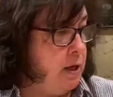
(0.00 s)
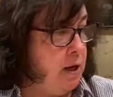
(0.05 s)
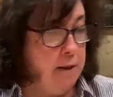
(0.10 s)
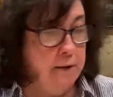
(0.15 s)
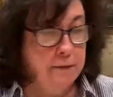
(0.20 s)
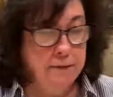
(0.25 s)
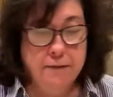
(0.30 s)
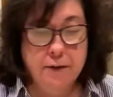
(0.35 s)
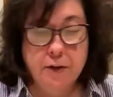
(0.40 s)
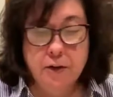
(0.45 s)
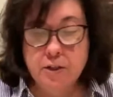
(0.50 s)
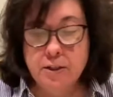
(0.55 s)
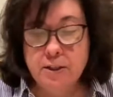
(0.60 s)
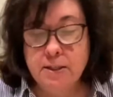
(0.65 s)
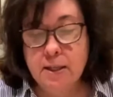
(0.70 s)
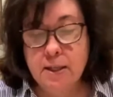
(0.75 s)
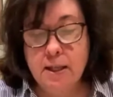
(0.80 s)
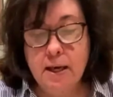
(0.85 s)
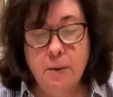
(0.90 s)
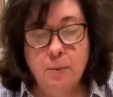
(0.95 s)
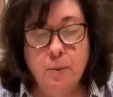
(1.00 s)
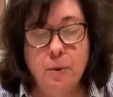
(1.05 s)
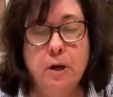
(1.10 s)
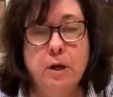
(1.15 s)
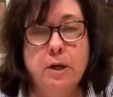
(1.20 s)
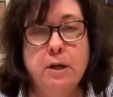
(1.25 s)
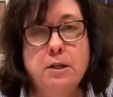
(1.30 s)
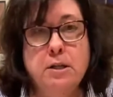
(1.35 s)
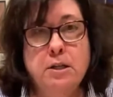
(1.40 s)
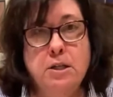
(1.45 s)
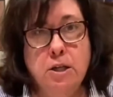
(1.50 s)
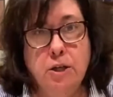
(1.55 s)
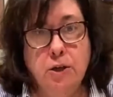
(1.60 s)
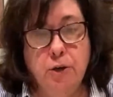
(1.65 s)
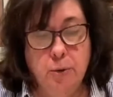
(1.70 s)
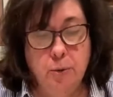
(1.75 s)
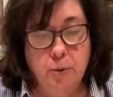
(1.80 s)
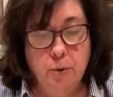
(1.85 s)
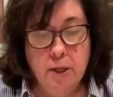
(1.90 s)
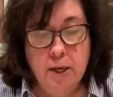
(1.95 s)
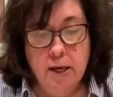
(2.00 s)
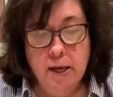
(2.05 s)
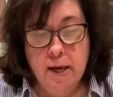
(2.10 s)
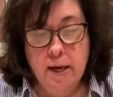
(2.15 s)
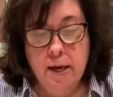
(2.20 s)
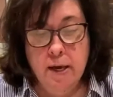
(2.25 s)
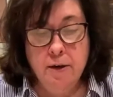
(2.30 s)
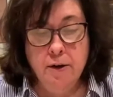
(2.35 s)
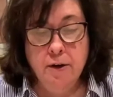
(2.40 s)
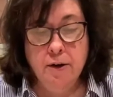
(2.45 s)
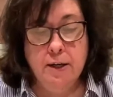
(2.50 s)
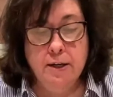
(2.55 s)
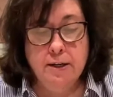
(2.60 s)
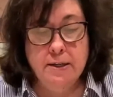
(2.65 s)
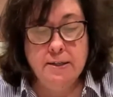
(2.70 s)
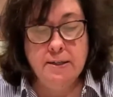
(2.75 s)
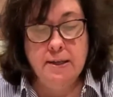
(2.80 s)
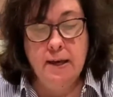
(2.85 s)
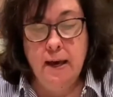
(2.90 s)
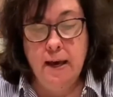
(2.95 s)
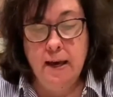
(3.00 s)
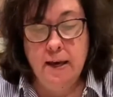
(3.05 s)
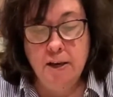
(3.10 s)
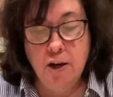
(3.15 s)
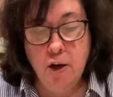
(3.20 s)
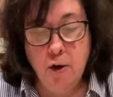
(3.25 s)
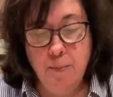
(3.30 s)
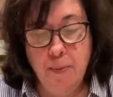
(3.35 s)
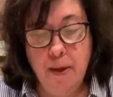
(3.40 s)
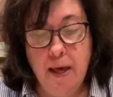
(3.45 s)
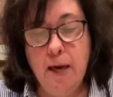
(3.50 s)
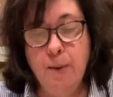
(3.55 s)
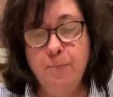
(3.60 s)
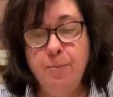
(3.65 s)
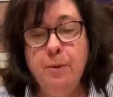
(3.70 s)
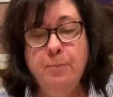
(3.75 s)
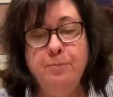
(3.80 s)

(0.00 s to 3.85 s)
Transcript: The first thing that we're going to do, you're going to take your paper